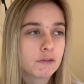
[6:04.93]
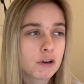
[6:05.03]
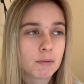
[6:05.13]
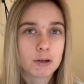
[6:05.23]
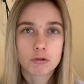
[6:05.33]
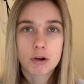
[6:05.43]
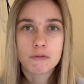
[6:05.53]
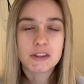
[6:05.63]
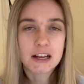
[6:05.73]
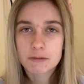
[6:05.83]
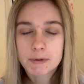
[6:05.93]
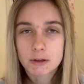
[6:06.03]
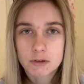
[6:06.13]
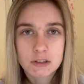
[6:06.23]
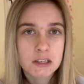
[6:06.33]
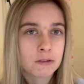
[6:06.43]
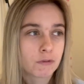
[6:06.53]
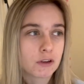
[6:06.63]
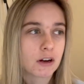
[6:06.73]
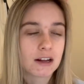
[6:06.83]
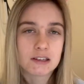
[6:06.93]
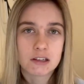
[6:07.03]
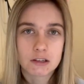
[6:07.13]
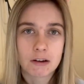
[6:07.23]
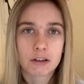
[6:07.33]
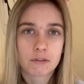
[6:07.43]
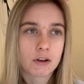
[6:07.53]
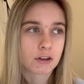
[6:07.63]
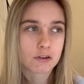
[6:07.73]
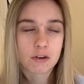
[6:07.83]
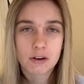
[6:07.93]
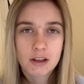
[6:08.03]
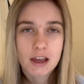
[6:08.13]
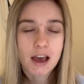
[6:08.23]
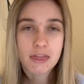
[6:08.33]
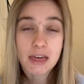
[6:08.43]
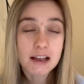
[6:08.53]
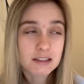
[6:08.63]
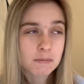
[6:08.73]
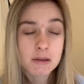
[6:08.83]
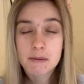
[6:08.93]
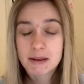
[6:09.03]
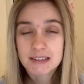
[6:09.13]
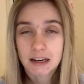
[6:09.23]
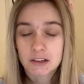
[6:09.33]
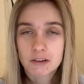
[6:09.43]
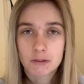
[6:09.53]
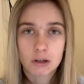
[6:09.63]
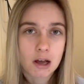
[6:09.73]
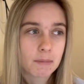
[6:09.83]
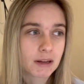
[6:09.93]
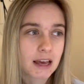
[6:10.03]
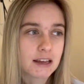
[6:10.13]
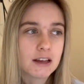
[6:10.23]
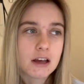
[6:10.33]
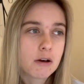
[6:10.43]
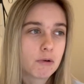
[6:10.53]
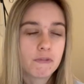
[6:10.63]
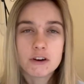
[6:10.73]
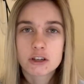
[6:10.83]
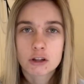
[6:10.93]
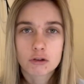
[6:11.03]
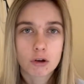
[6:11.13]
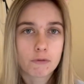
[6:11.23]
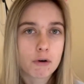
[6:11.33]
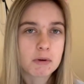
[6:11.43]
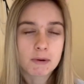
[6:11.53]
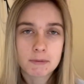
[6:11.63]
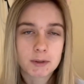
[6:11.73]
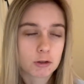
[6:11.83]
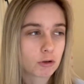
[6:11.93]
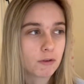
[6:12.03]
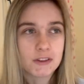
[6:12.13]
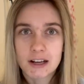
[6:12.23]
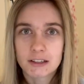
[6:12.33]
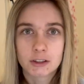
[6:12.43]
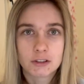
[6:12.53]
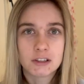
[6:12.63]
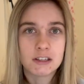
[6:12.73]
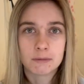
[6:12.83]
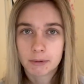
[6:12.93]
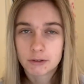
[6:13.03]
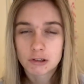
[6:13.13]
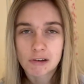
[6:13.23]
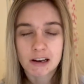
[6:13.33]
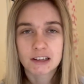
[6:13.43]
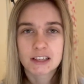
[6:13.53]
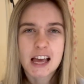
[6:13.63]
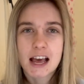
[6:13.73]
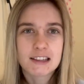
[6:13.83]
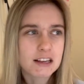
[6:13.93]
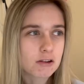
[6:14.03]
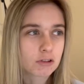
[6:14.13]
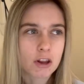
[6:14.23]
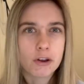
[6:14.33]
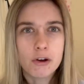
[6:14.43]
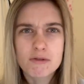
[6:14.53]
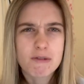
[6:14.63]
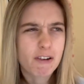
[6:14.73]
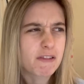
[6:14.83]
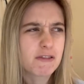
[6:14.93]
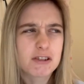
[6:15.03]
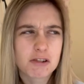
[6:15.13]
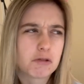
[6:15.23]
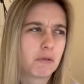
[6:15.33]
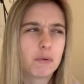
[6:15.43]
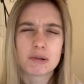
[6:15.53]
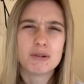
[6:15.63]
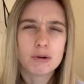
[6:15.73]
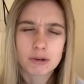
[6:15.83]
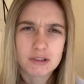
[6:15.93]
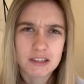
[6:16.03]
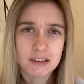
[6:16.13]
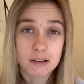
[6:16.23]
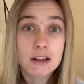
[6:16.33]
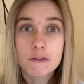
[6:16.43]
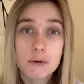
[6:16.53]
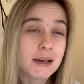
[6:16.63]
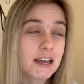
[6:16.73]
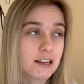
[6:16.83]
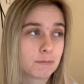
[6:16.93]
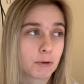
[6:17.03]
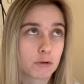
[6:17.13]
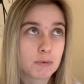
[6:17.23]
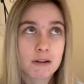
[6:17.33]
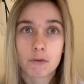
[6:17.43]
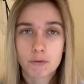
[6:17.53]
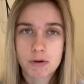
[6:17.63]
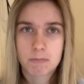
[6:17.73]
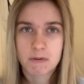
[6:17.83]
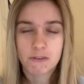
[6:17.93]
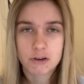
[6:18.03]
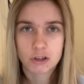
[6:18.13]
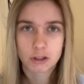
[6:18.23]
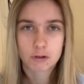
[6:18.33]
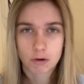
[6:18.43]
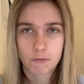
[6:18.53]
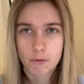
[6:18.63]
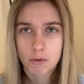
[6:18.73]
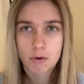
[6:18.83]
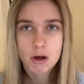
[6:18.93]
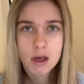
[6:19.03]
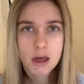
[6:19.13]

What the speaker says: if you don't win a trophy, that's been a good season for United since Sir Alex Ferguson. And that's been the mentality of the club. Okay, we'll finish in the top four, we won't win a trophy, that's a good season post Sir Alex. And Ten Hag's like, no, if I finish in the top four, it's not a good season. Even though it is, because we never thought we'd be finishing in the top four.